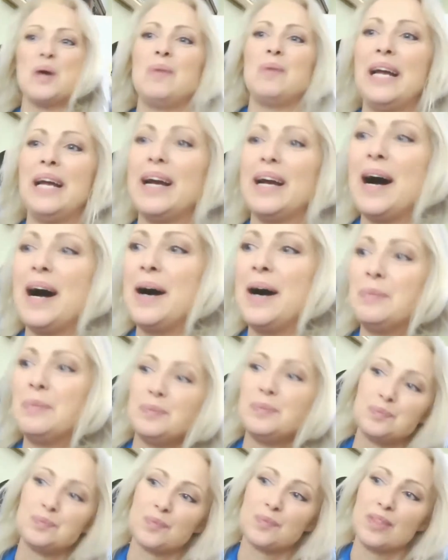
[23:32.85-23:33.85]
But
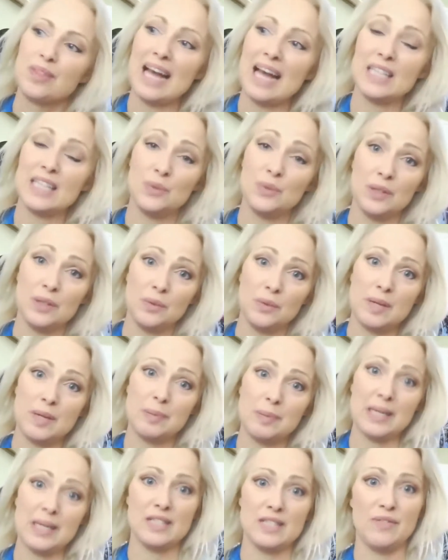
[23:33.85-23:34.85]
that's what the
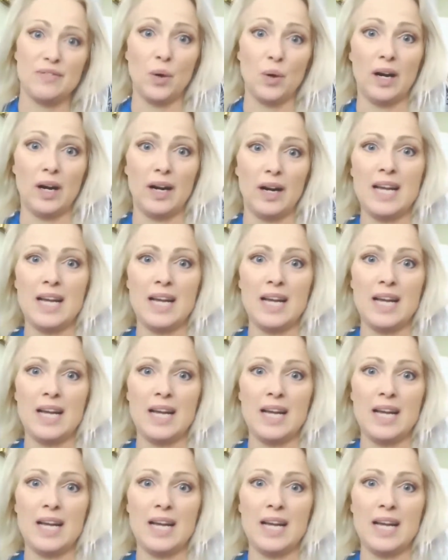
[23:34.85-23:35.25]
replay is for.